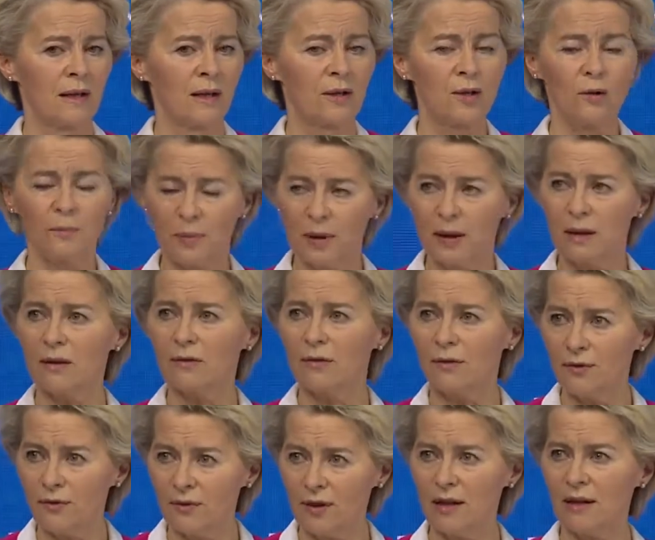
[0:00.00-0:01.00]
to build a
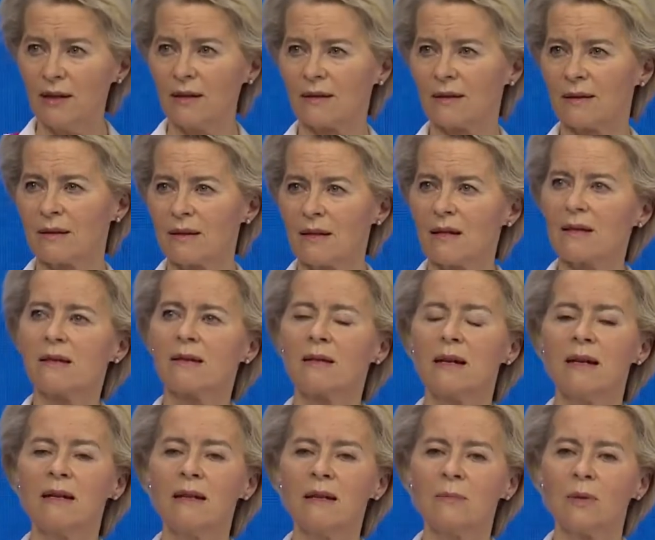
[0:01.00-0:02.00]
fair,
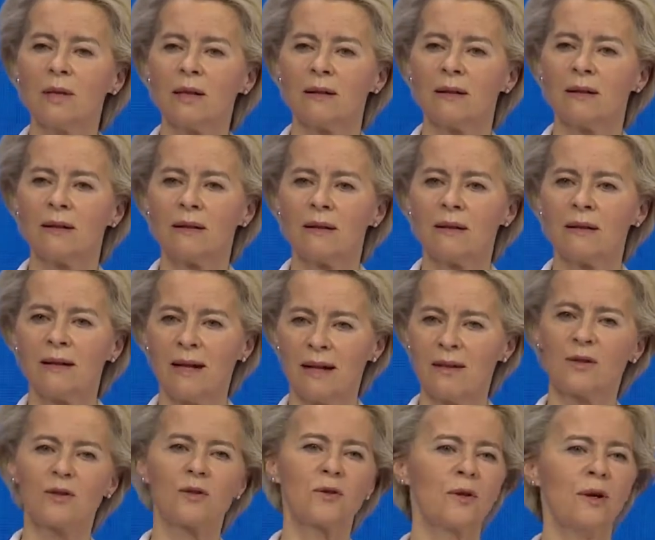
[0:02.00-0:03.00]
sustainable, and
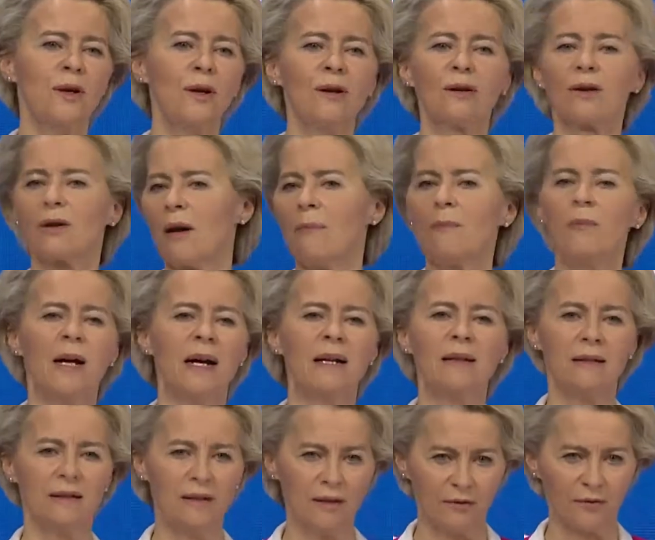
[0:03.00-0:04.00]
strong,
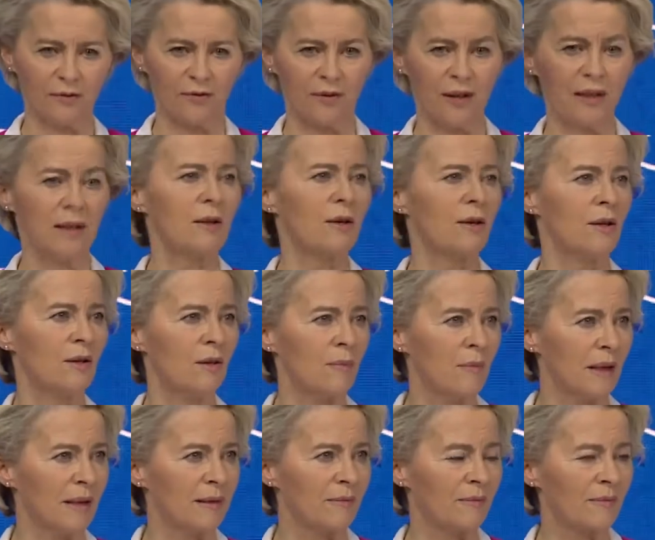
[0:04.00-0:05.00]
competitive
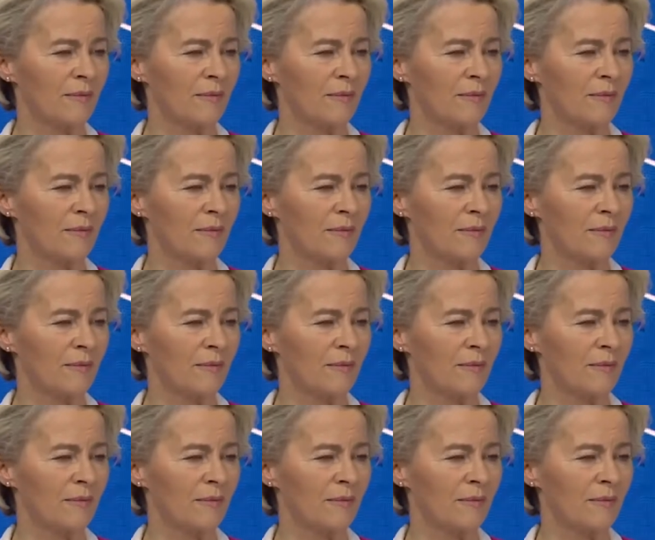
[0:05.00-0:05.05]
economy,